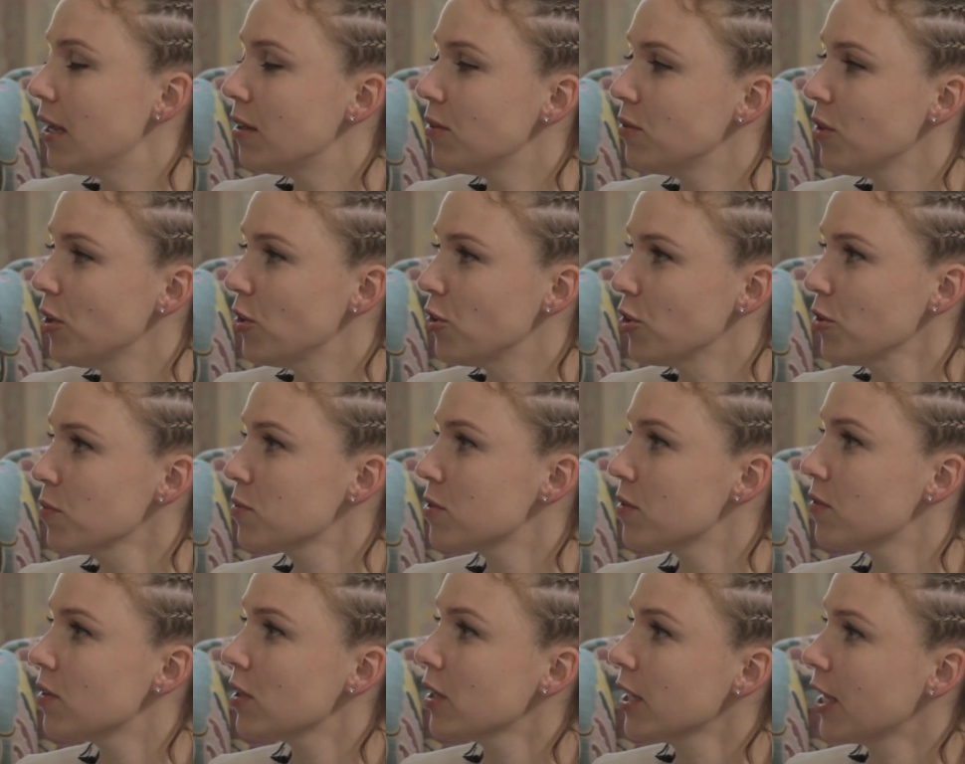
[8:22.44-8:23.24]
And in
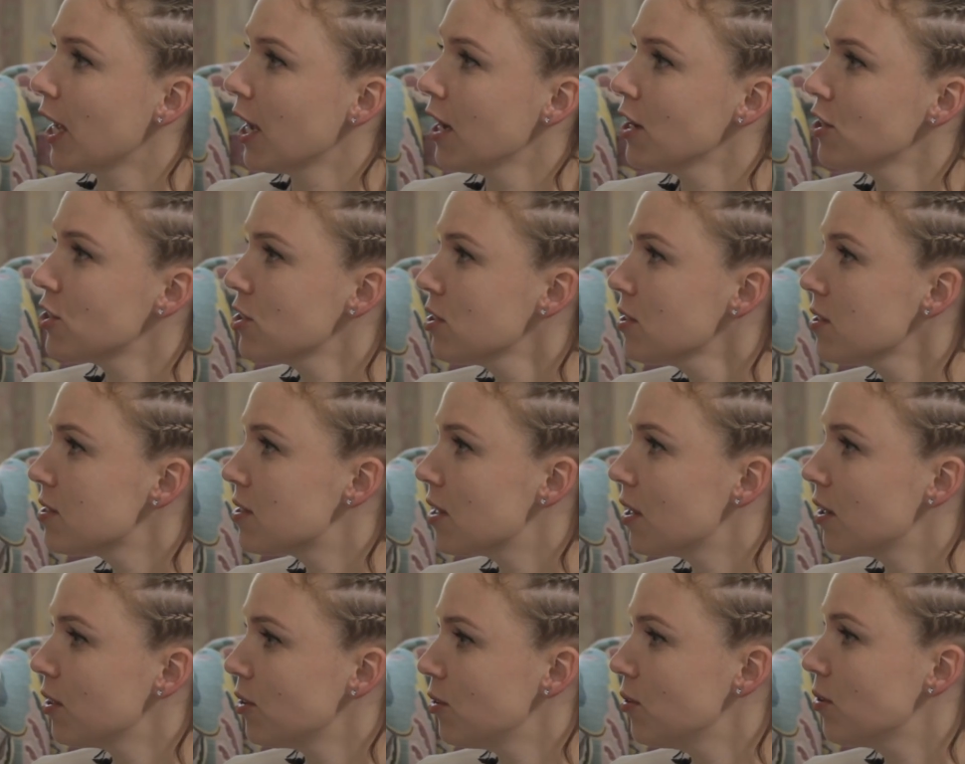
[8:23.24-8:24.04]
terms of the
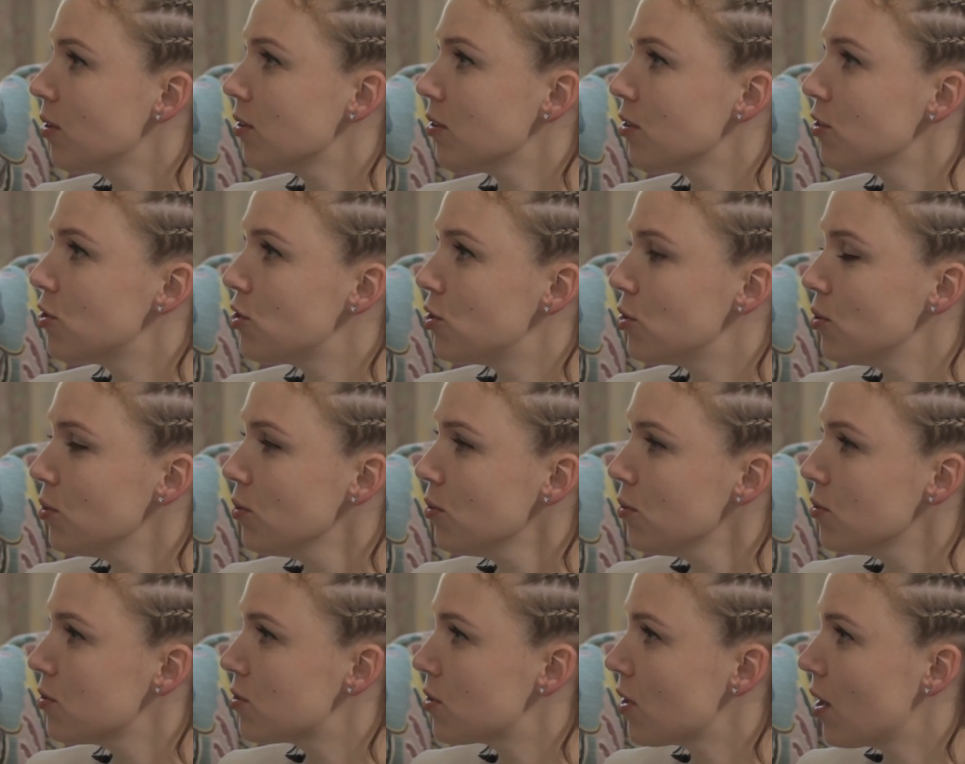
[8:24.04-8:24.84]
locations that you're going to
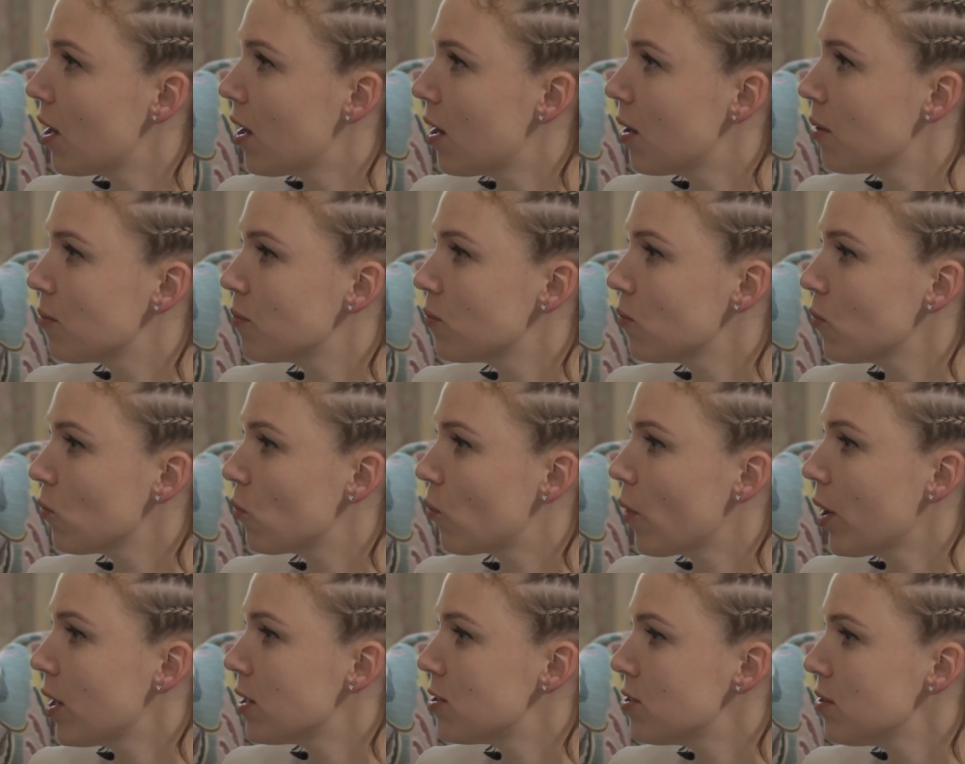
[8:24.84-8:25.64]
choose,
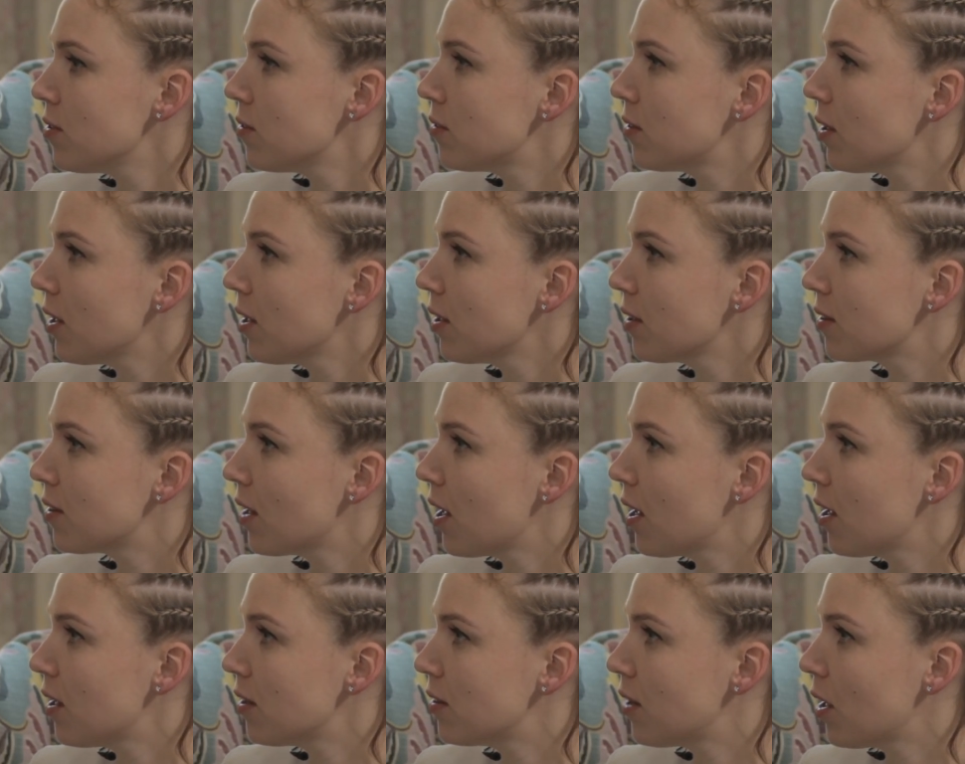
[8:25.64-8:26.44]
where do you think
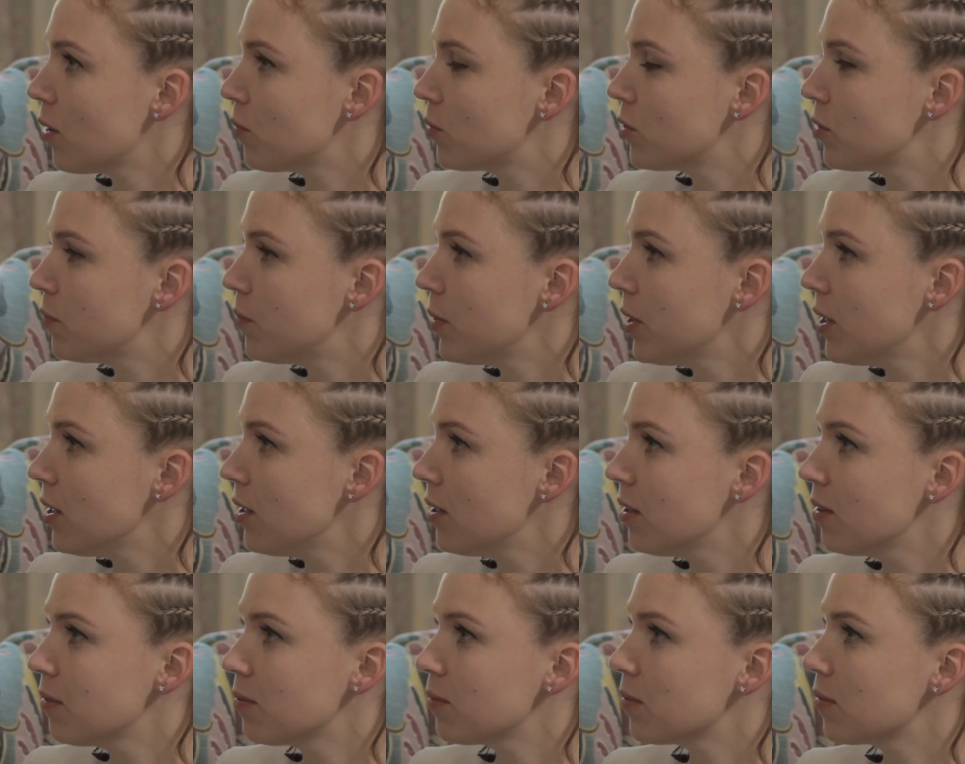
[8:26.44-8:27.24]
that would
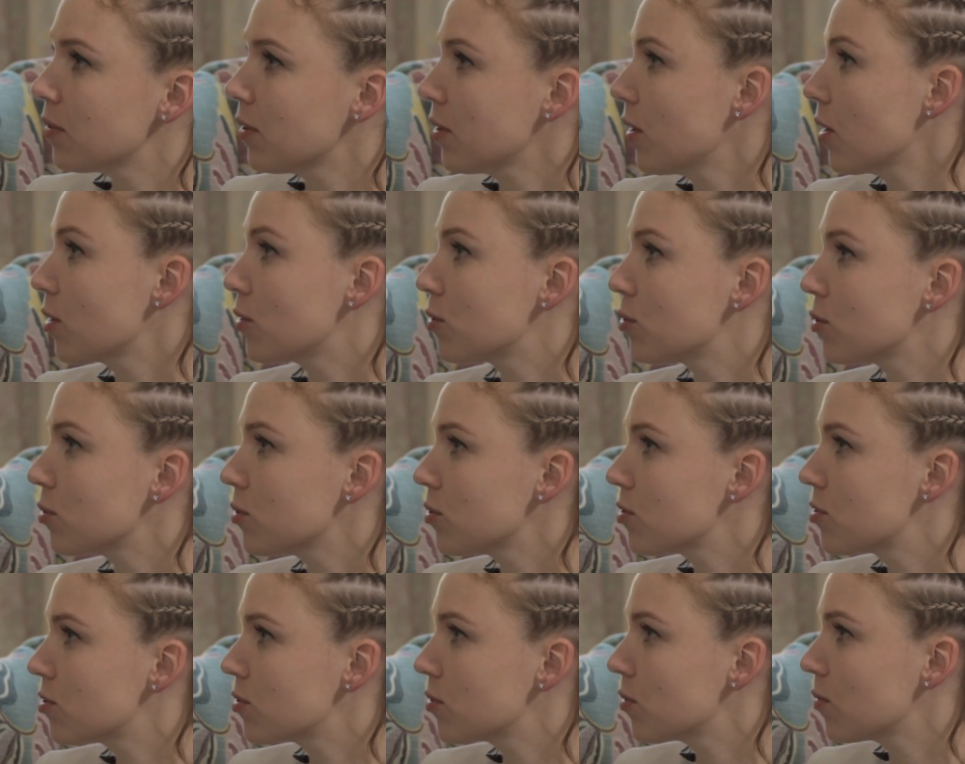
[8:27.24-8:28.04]
be, like
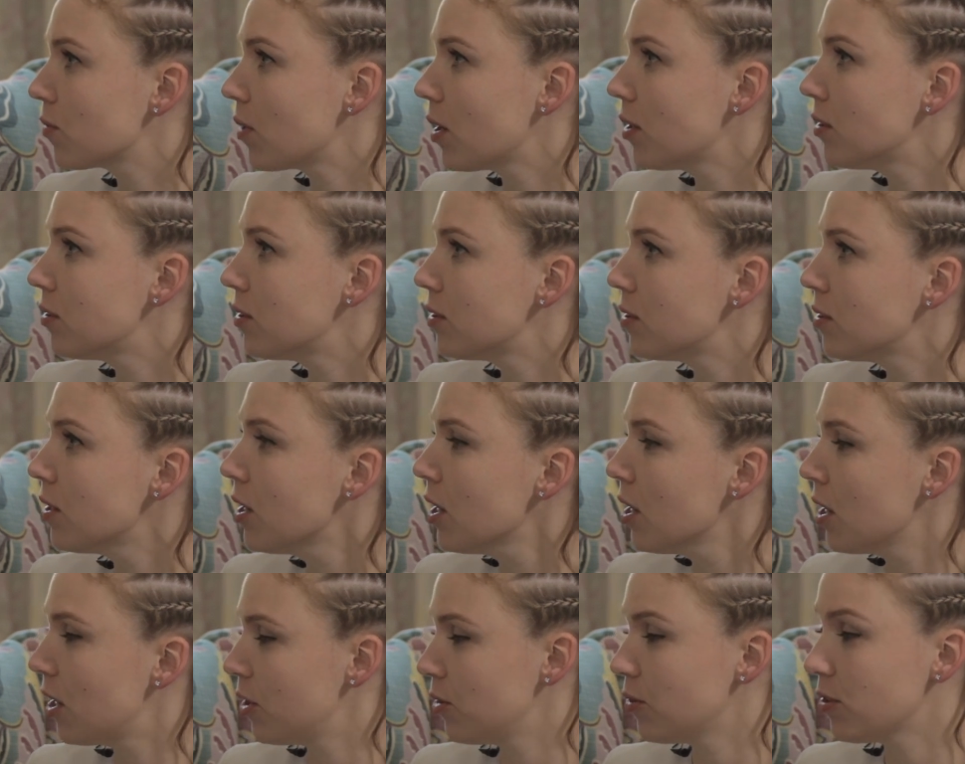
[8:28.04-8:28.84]
across London?